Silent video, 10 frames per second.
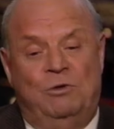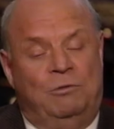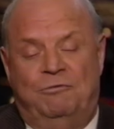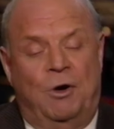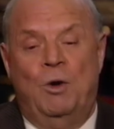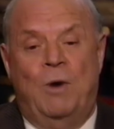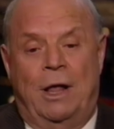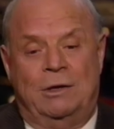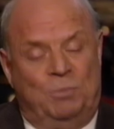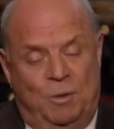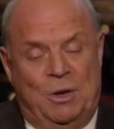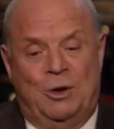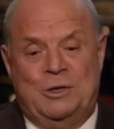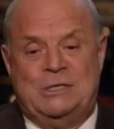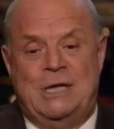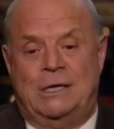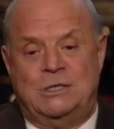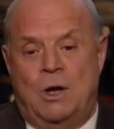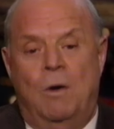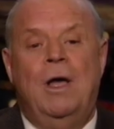very well. It put me in good stead.
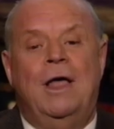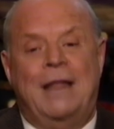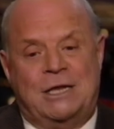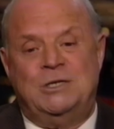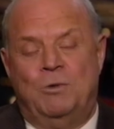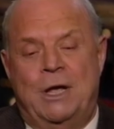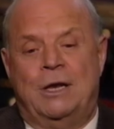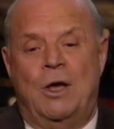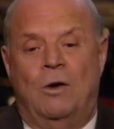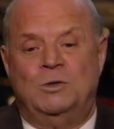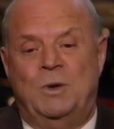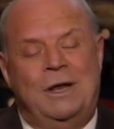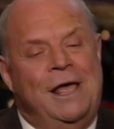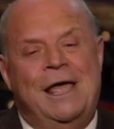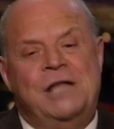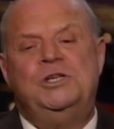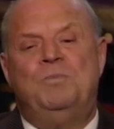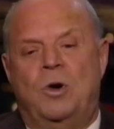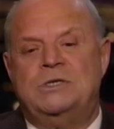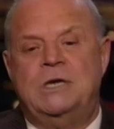So that's the way it goes. But it's your
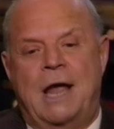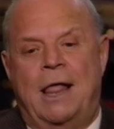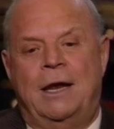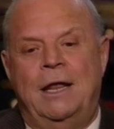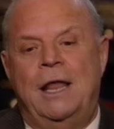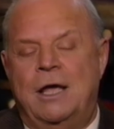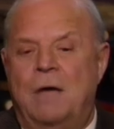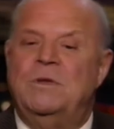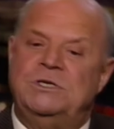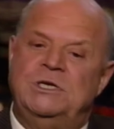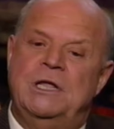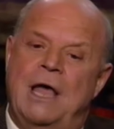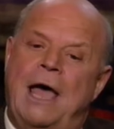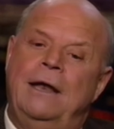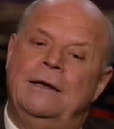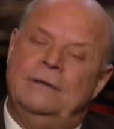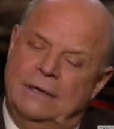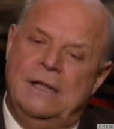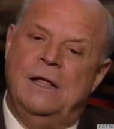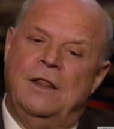personality, and they come to see that, and
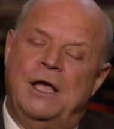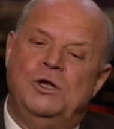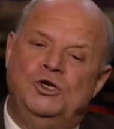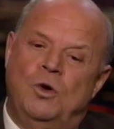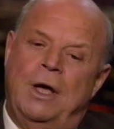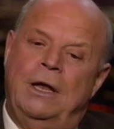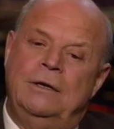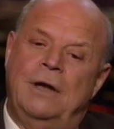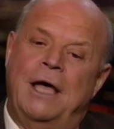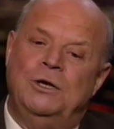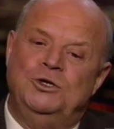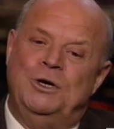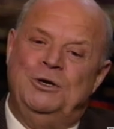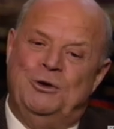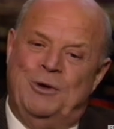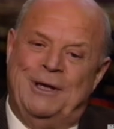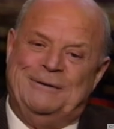they enjoy it, and I enjoy doing it.